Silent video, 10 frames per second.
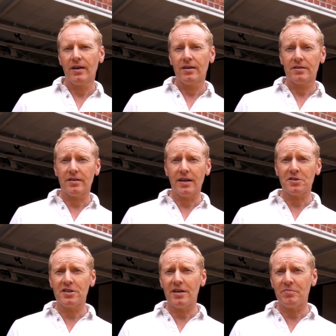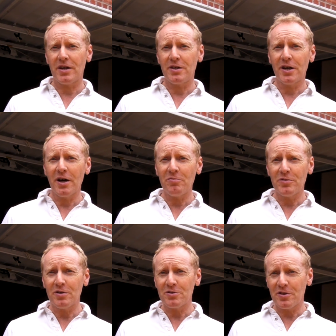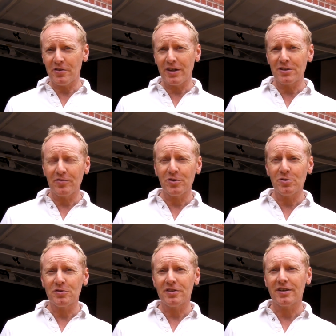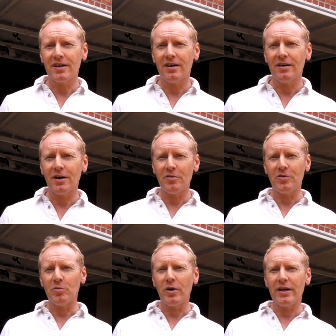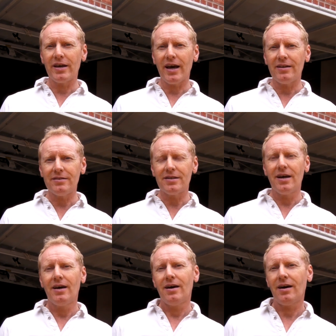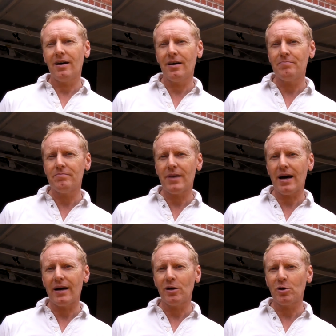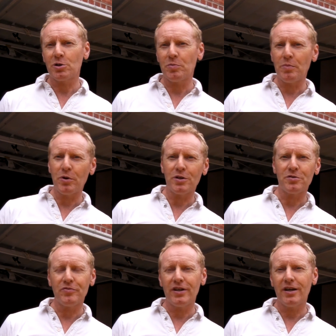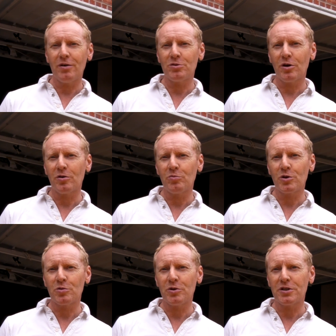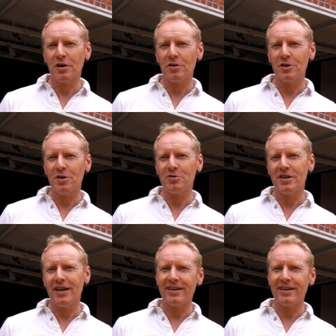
So that's it, there you go. Those are the things I've done to the car over the weekend, and I shall be putting some videos on once we start using it,